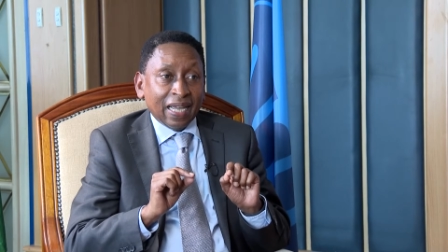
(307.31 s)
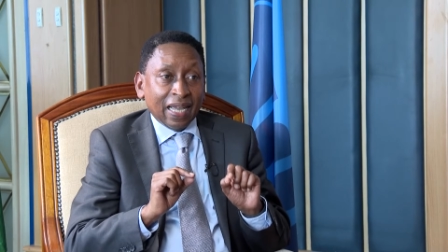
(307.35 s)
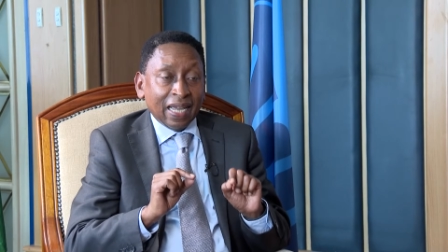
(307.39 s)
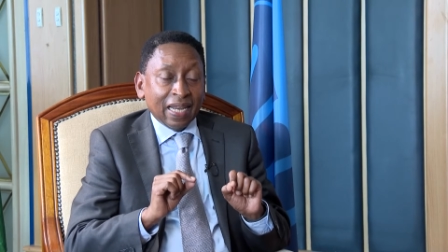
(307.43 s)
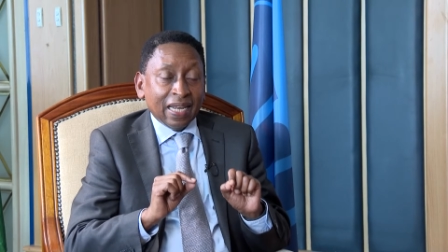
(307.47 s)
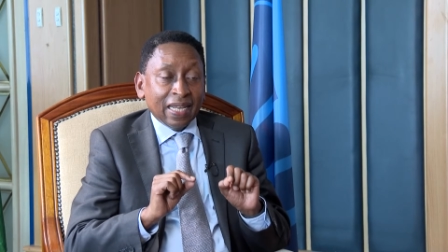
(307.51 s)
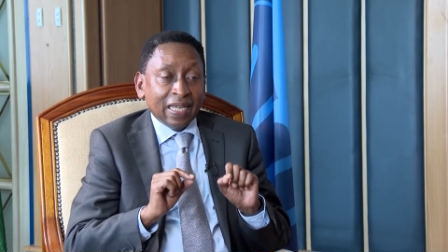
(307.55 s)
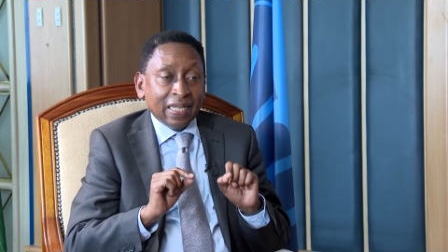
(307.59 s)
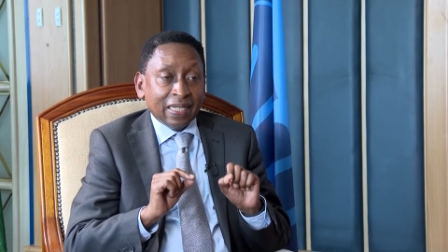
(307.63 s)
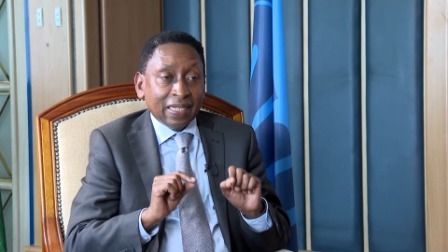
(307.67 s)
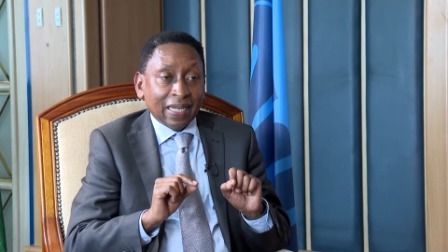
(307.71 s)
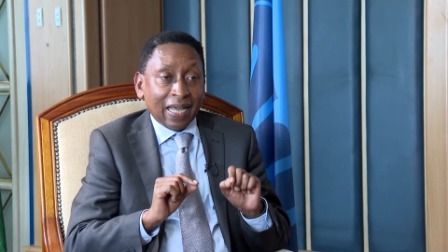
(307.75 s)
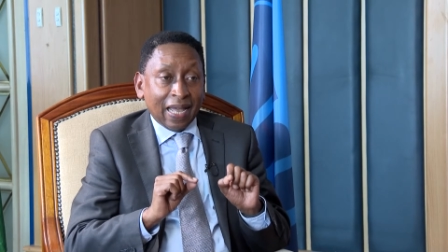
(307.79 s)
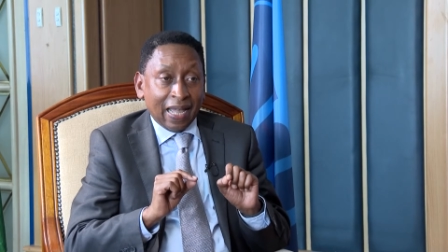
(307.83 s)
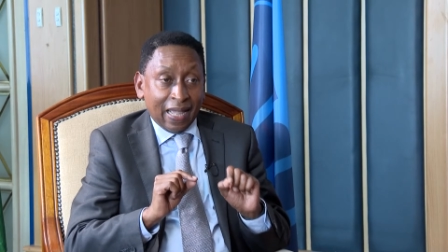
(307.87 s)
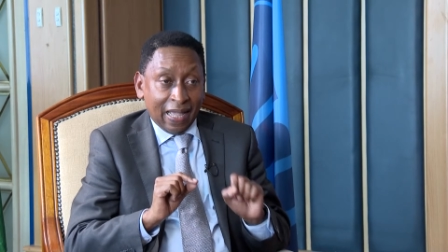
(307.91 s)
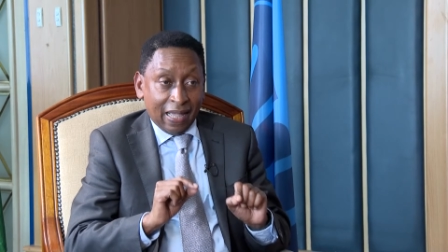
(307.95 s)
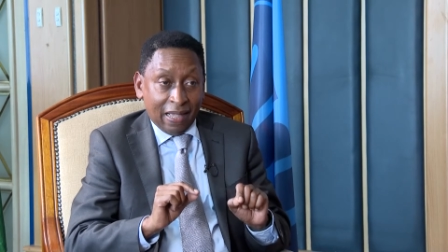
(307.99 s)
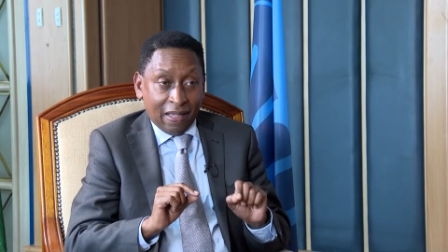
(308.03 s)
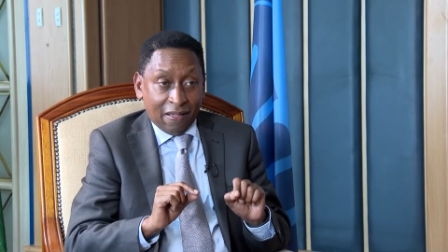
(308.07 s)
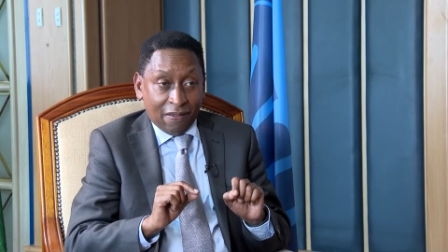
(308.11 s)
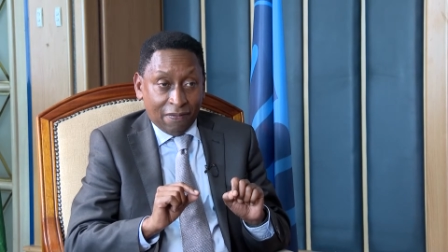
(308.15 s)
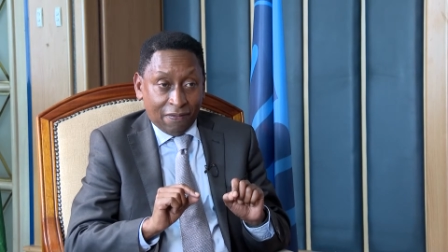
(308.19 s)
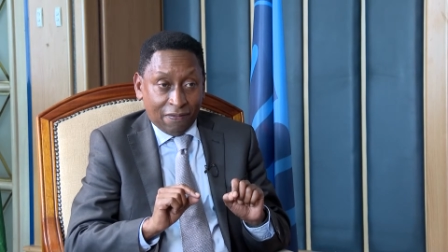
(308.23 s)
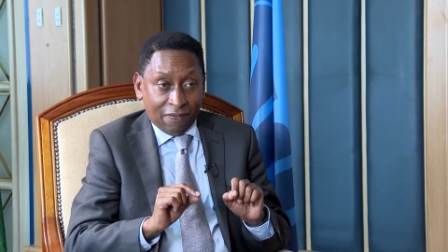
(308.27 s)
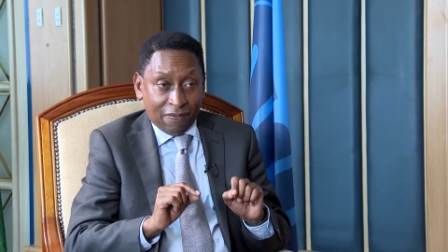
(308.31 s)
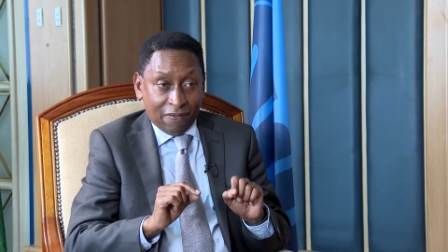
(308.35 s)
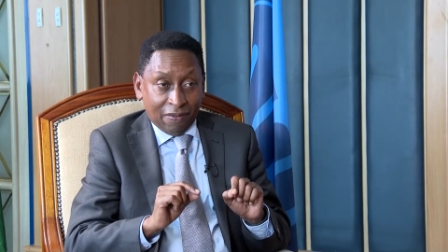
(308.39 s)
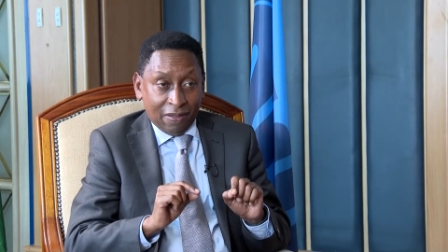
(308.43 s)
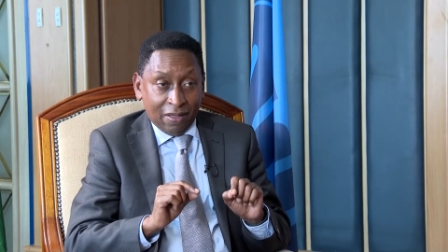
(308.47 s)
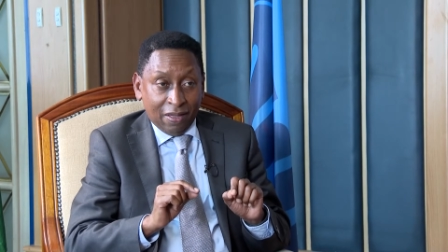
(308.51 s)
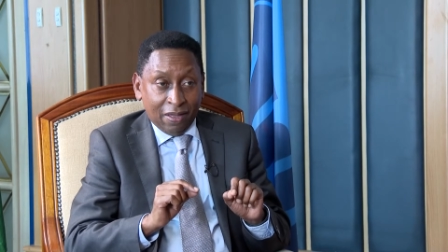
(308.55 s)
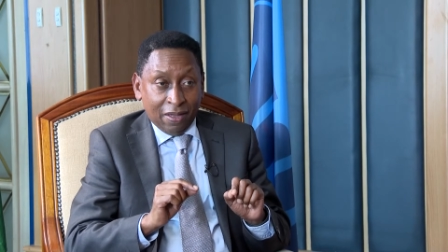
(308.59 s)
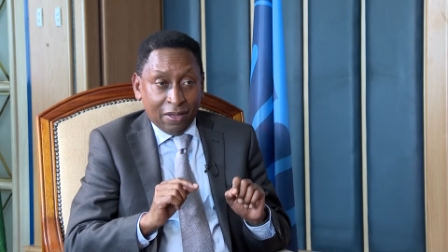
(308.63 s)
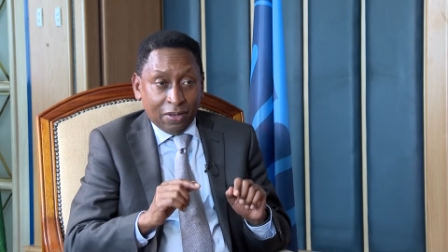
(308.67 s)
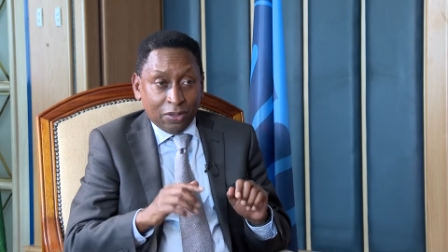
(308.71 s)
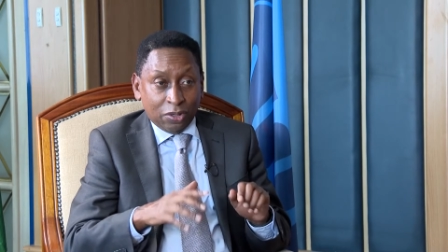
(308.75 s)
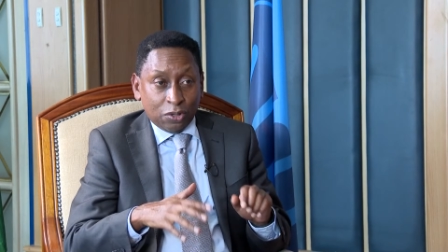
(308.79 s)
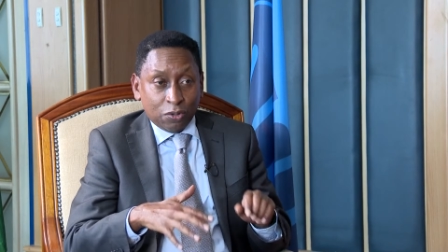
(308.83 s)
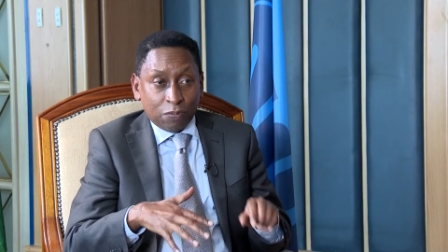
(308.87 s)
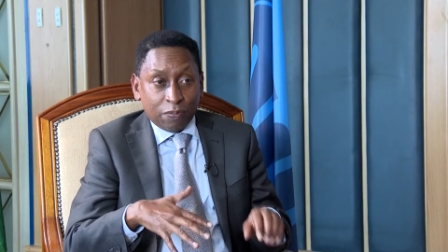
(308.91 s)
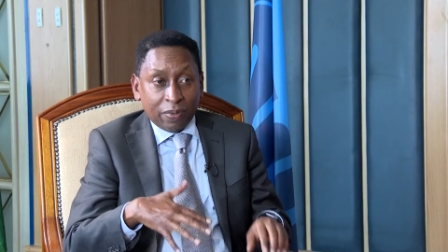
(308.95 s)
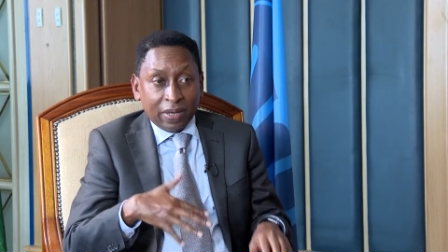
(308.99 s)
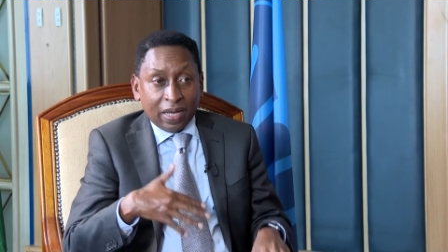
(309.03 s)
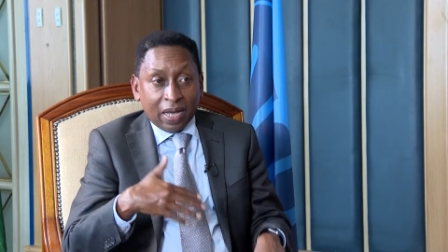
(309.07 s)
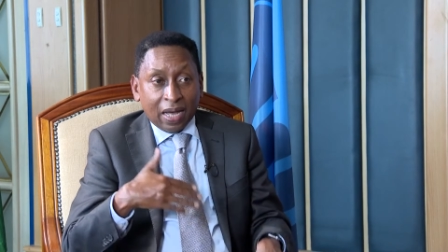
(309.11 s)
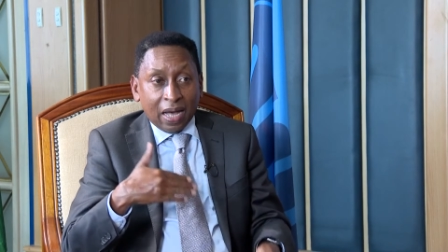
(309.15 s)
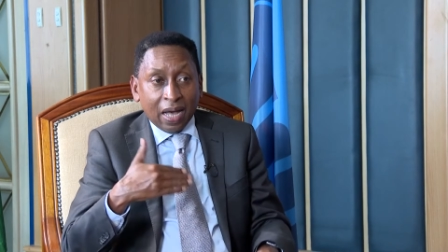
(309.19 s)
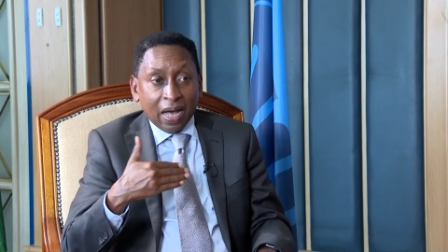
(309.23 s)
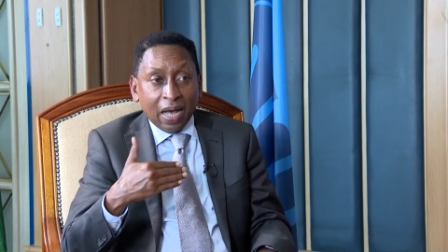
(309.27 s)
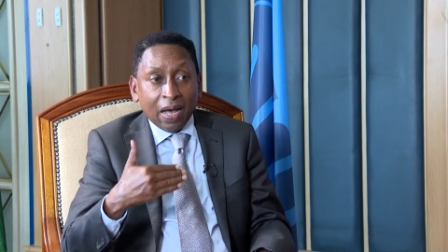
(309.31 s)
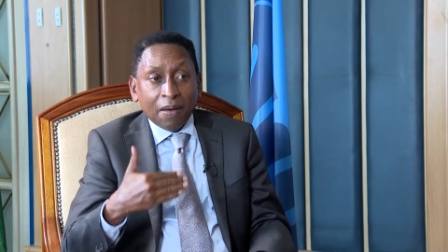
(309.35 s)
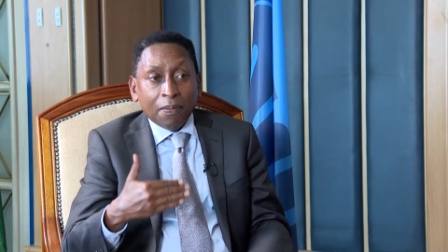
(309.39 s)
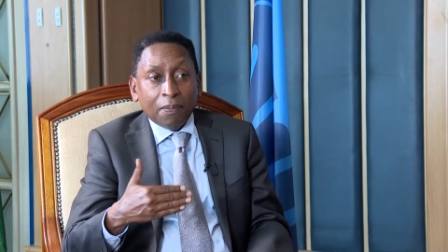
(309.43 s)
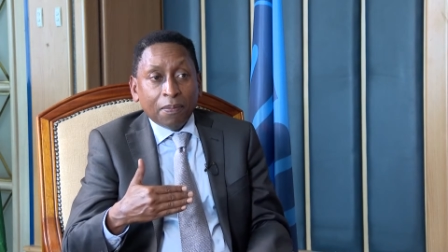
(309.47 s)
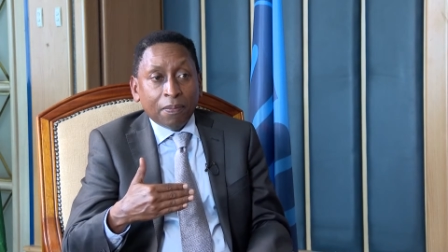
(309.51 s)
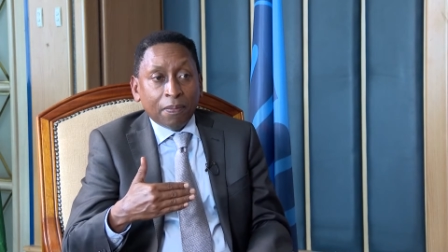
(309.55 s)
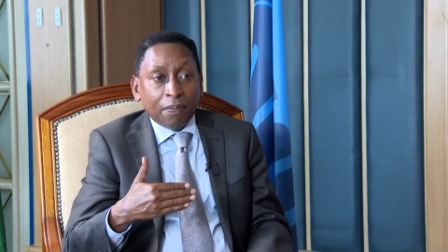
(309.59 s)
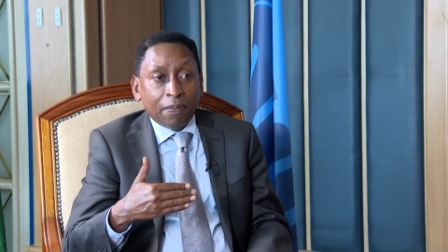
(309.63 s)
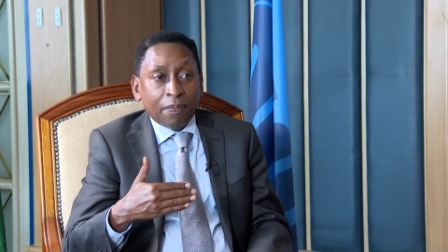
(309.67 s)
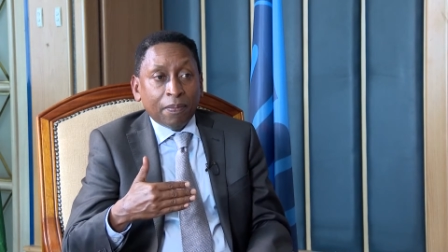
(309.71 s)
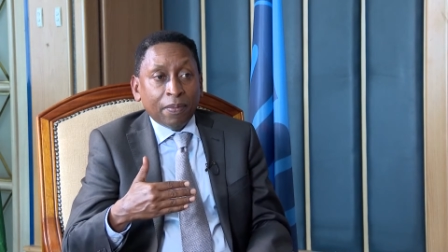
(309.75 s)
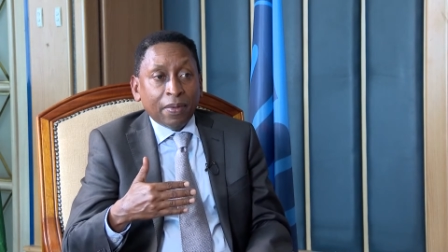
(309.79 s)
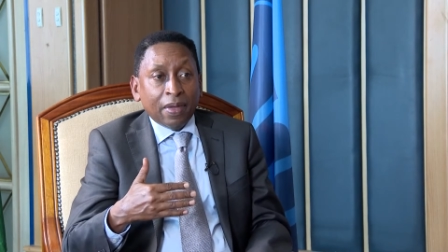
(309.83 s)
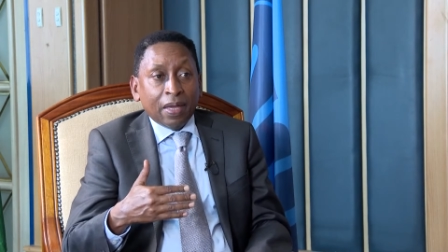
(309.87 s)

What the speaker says: NHIF to become